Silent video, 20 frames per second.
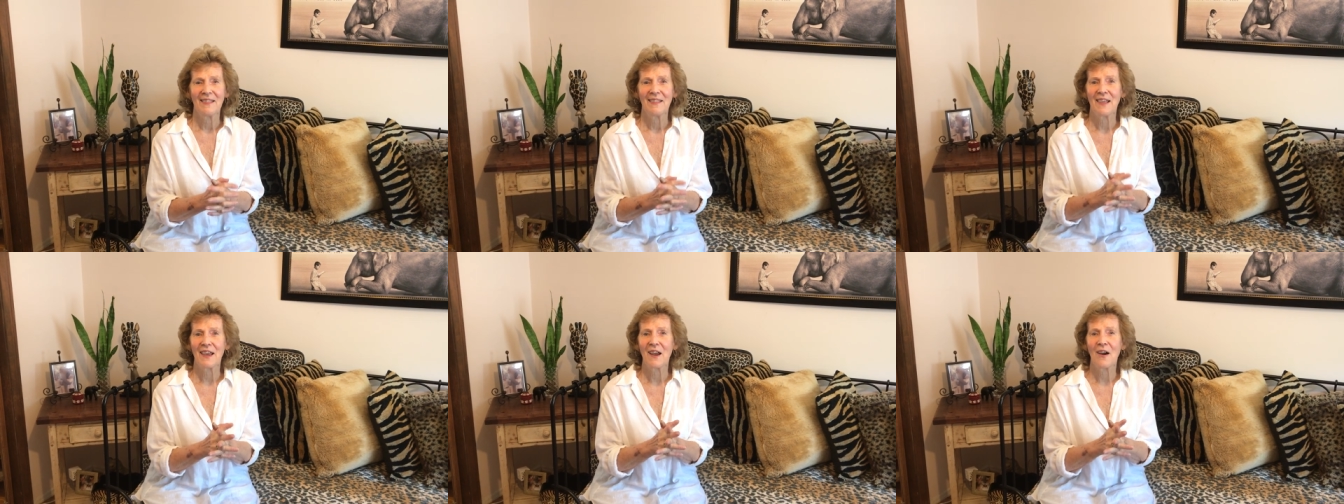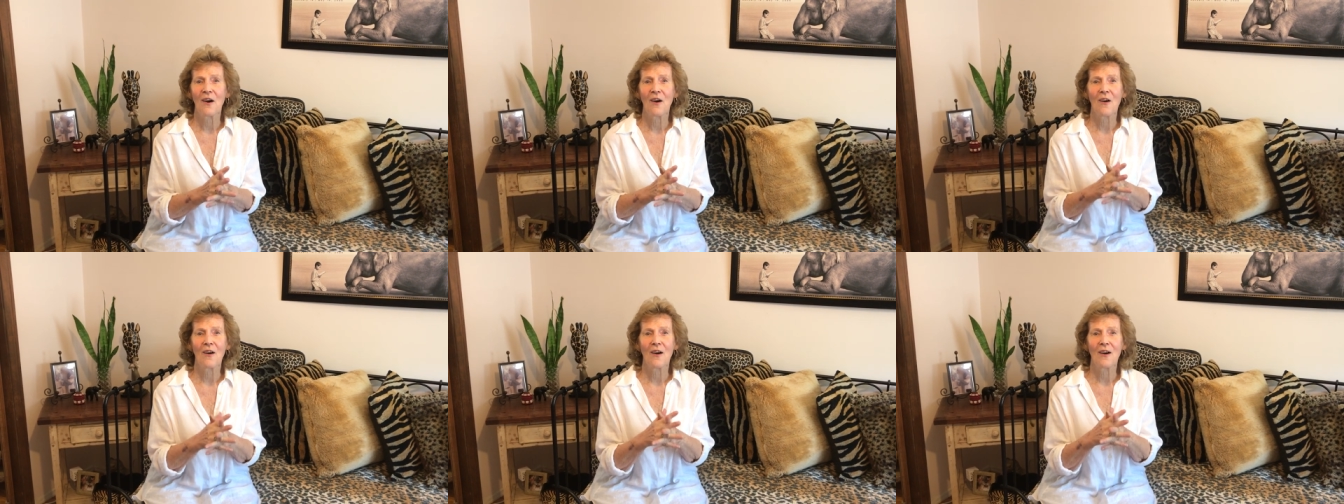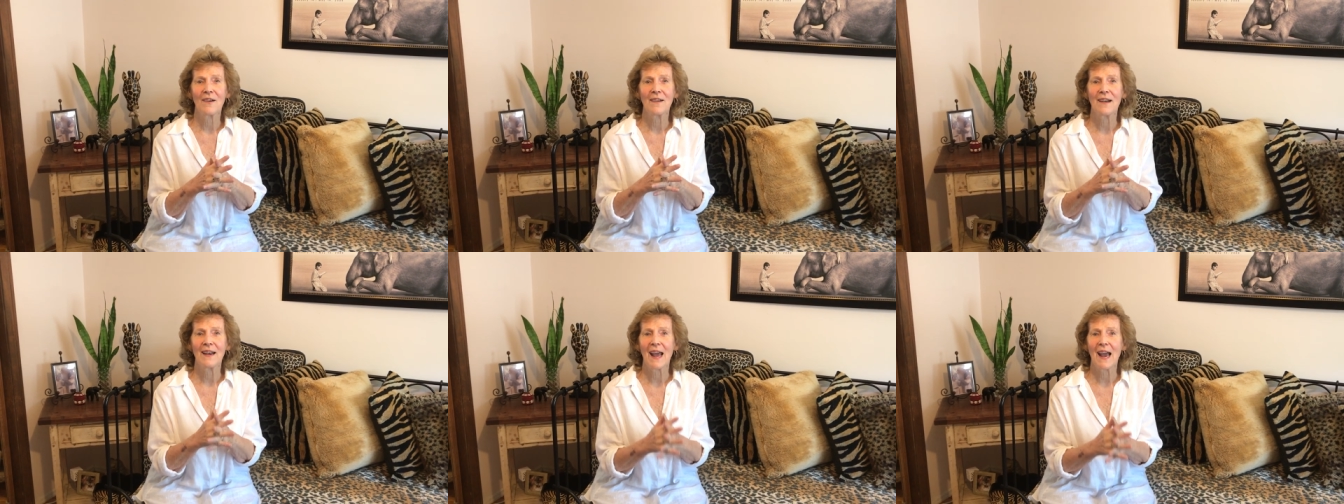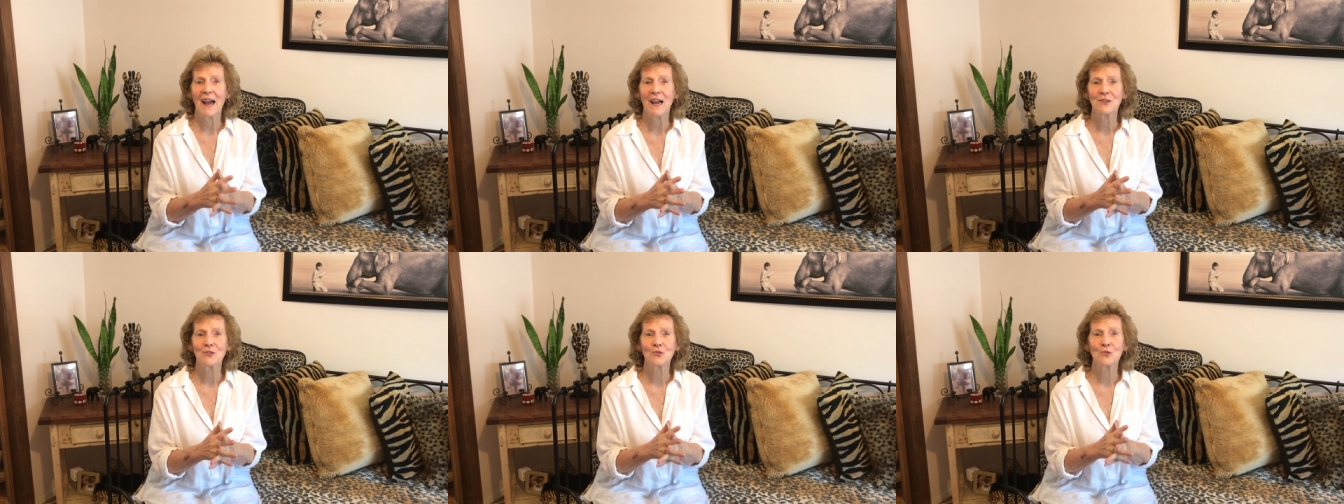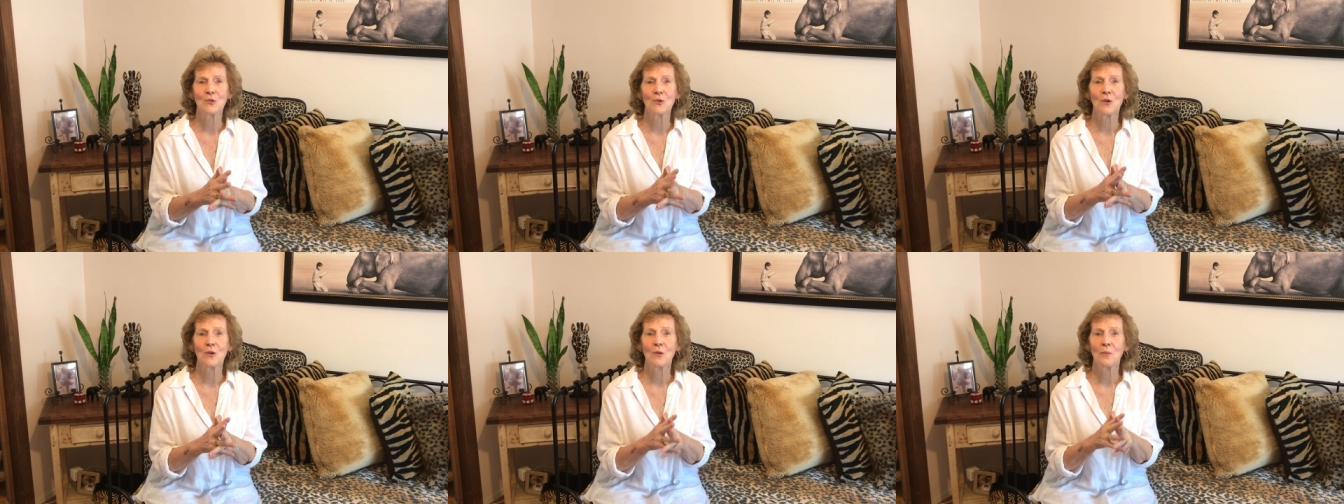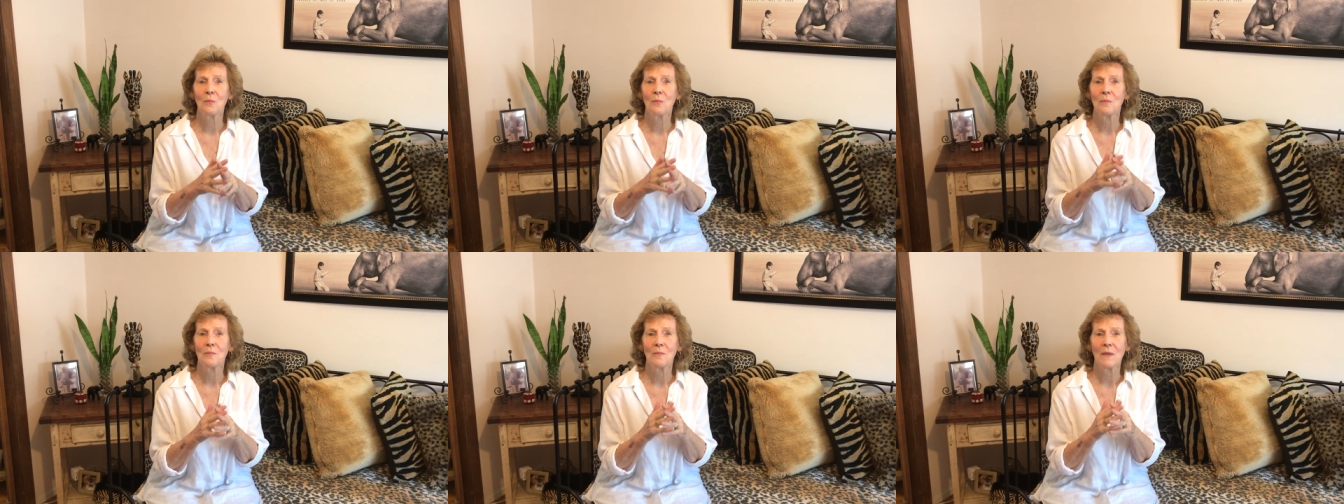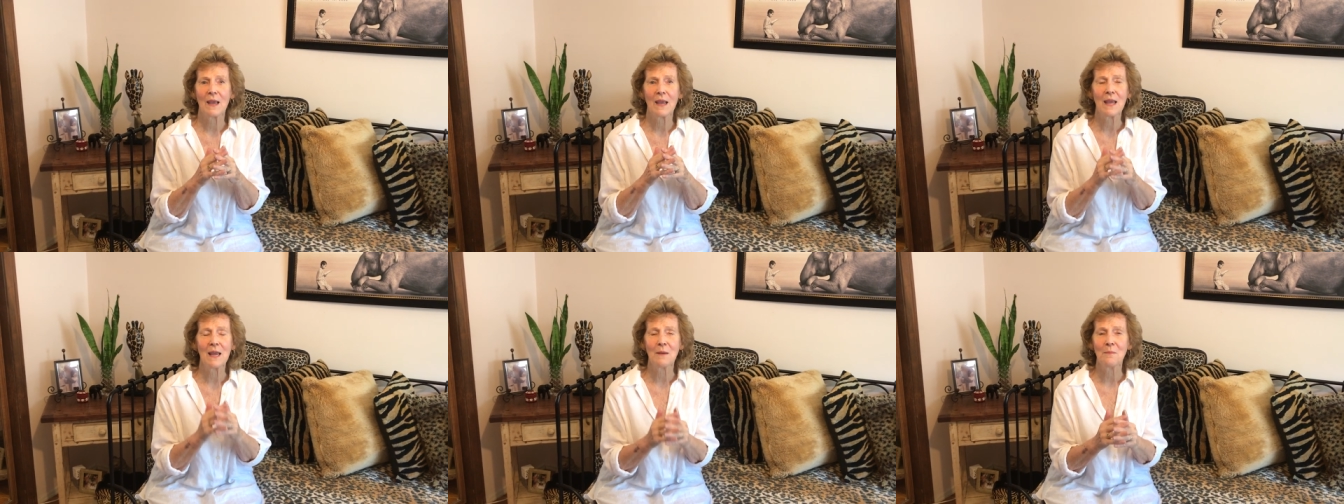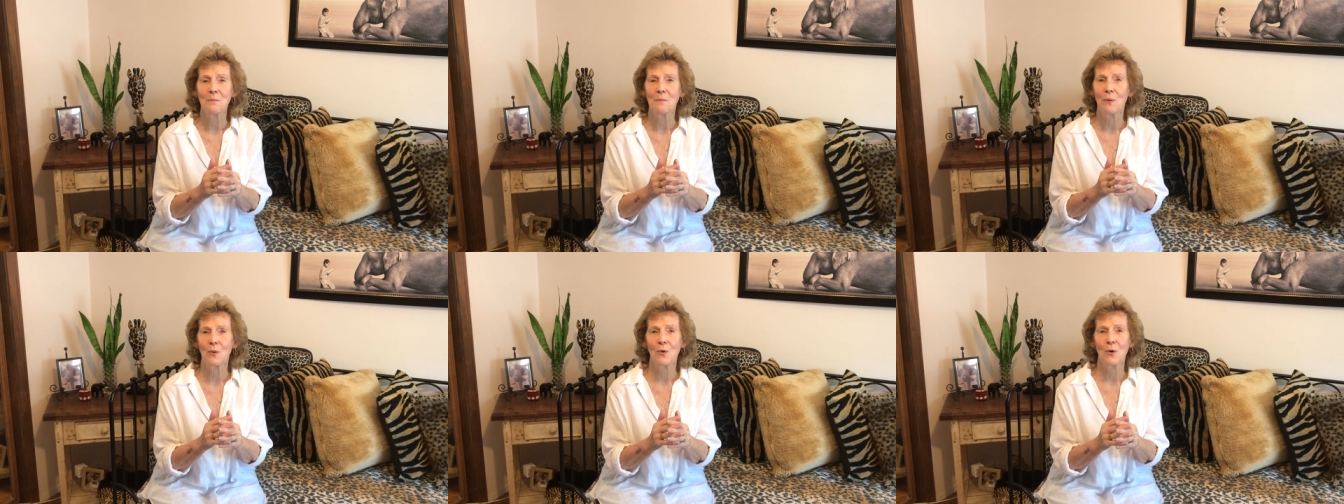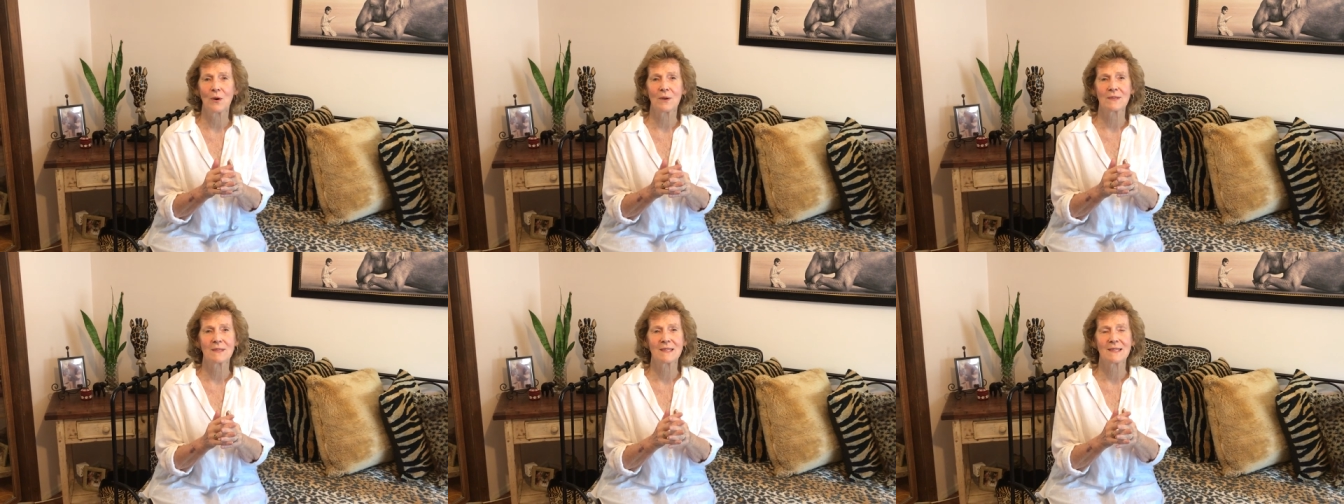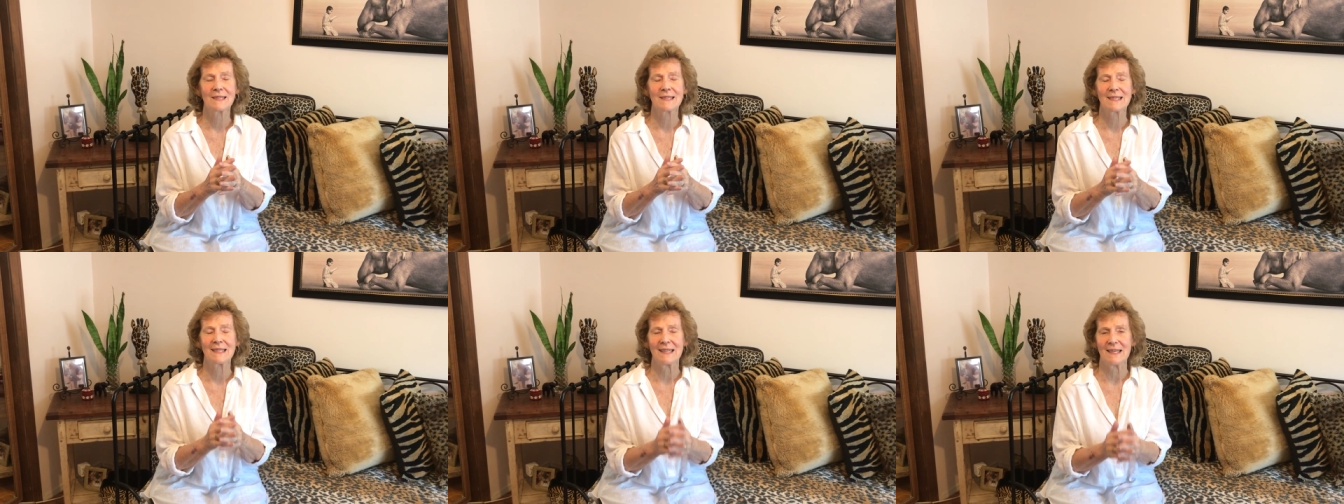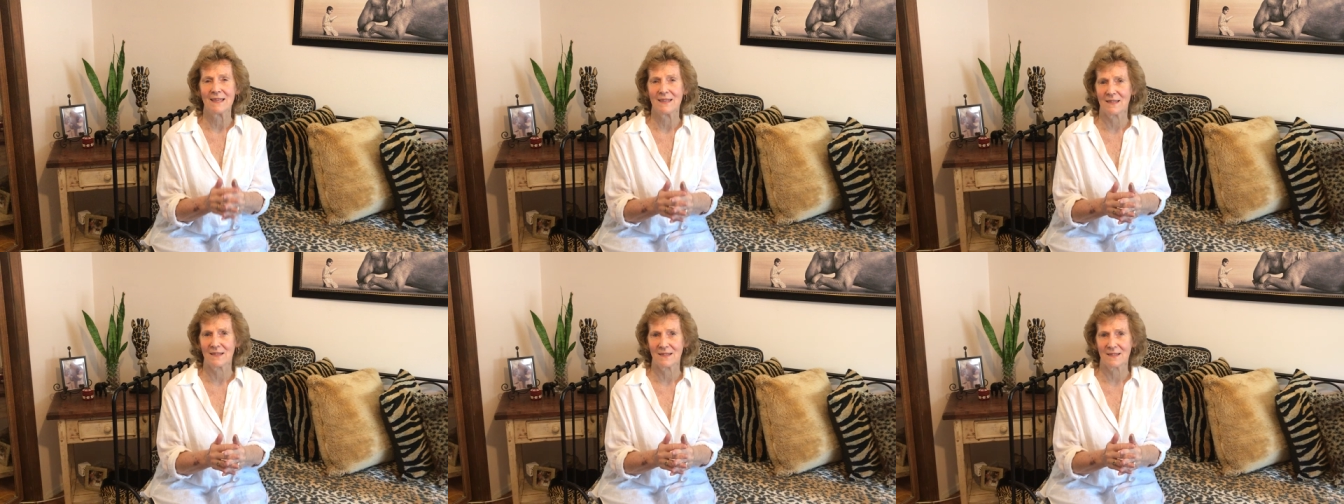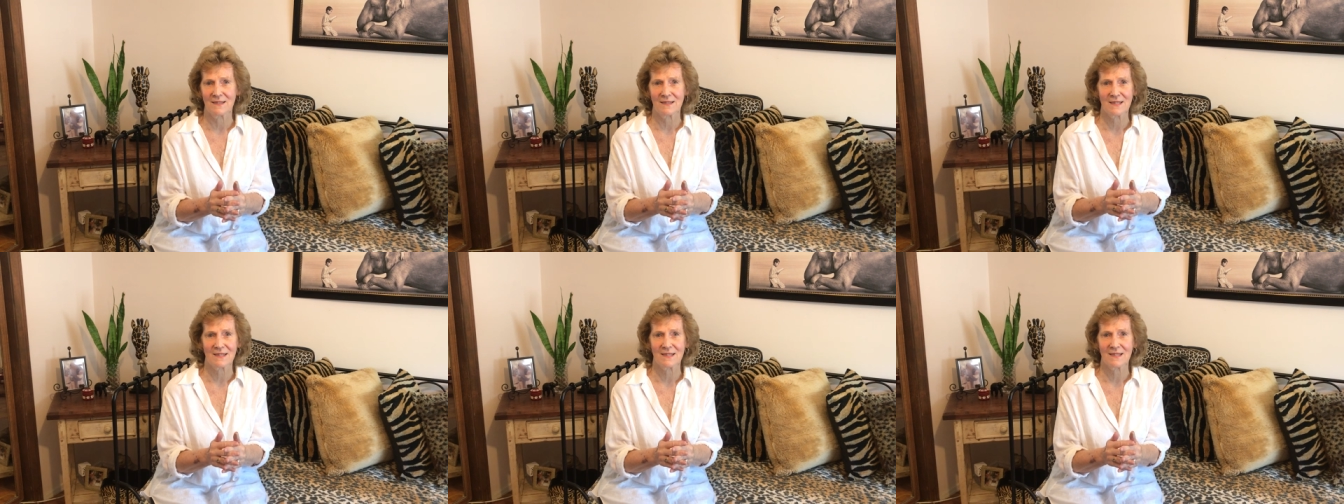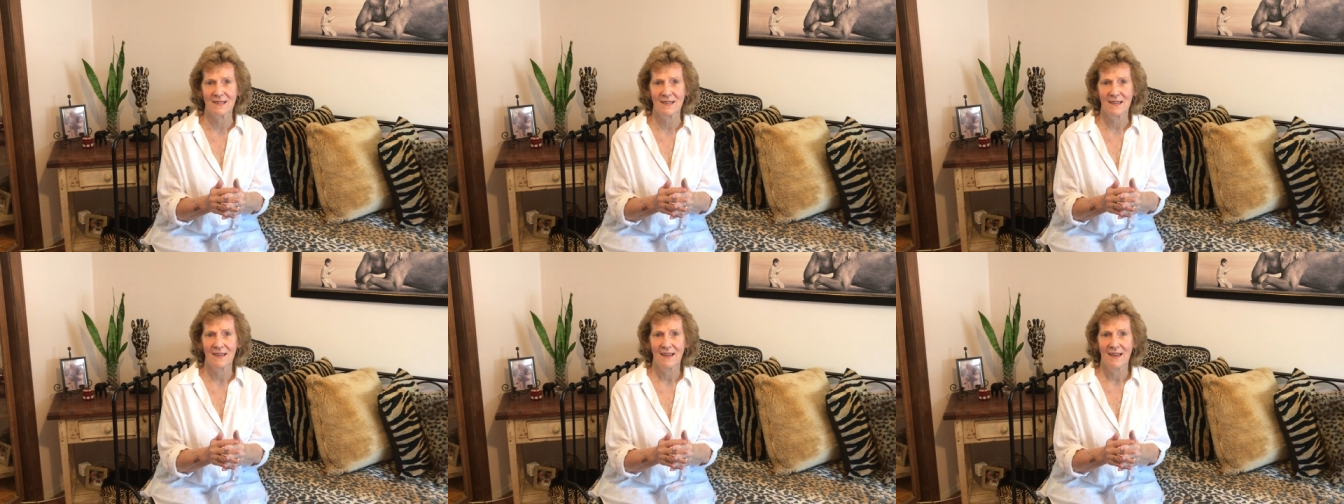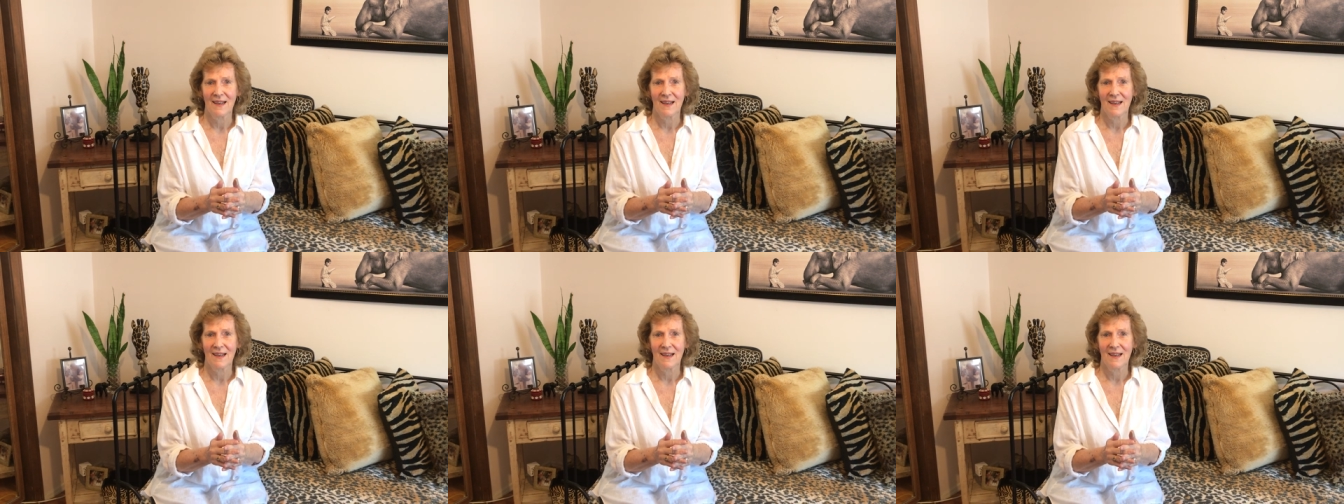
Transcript: They are our natural, inborn skills